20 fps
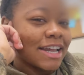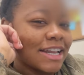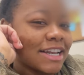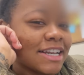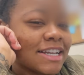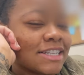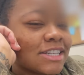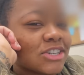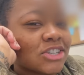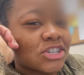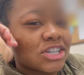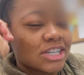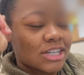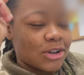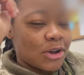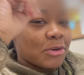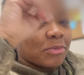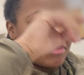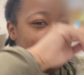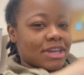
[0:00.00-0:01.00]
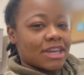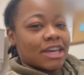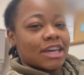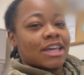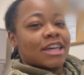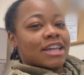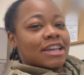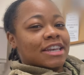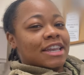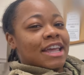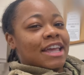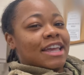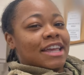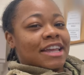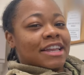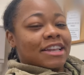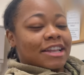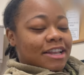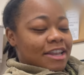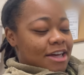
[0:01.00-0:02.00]
and this is just gonna be a day
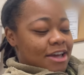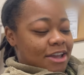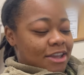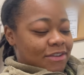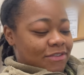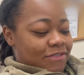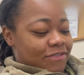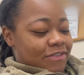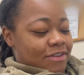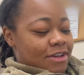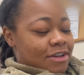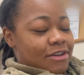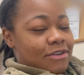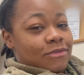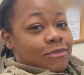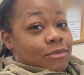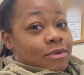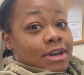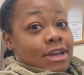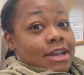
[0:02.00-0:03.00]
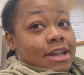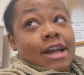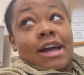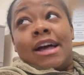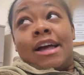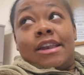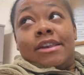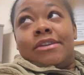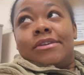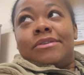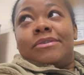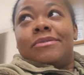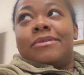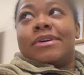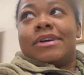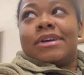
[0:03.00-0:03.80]
in the life of what I do.